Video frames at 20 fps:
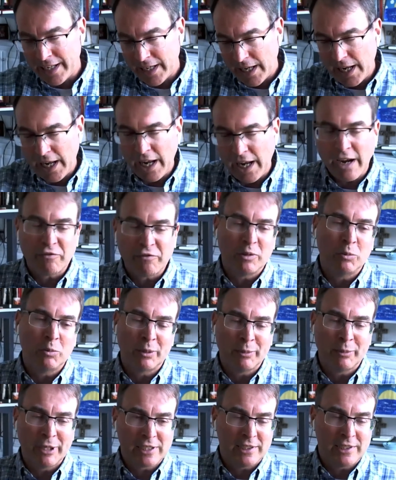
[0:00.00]
And
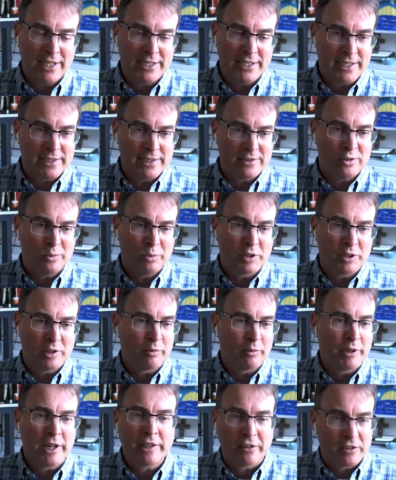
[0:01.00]
every one of my clients has
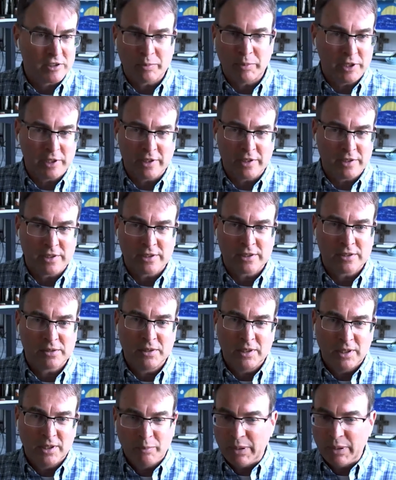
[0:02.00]
duplicate records
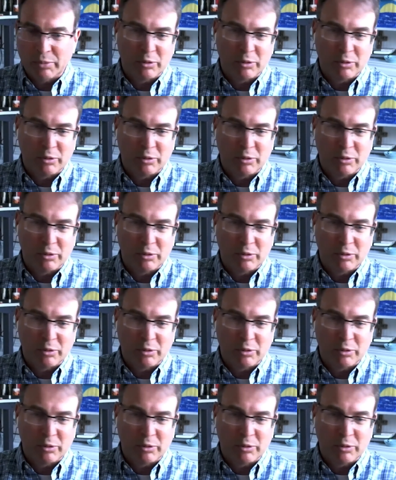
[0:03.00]
because